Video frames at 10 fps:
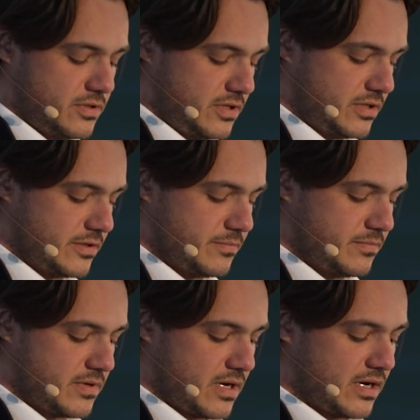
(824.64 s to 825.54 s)
uh,
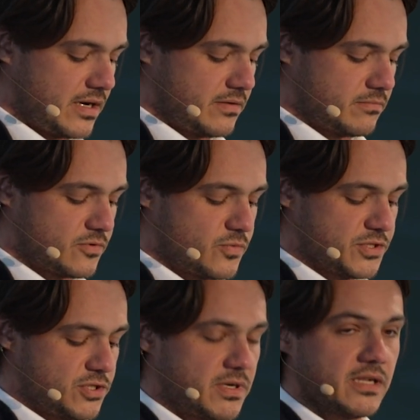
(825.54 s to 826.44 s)

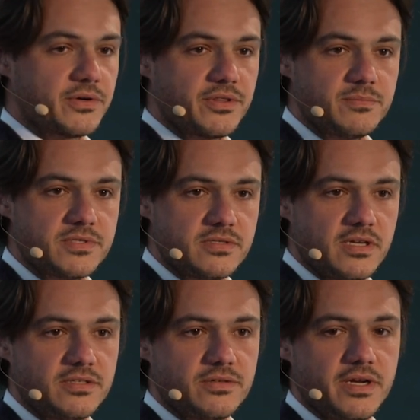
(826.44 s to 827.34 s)
quantum algorithms
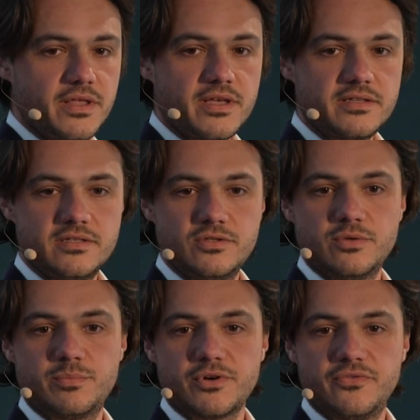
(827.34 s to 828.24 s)
and turning that into
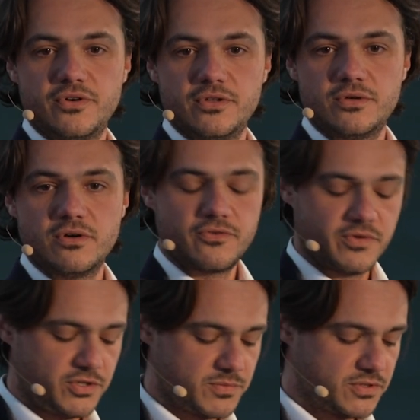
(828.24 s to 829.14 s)
a portfolio of
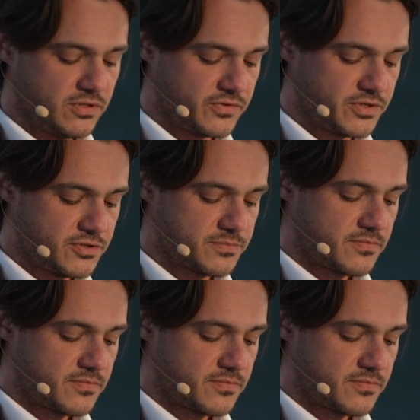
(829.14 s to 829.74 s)
quantum solvers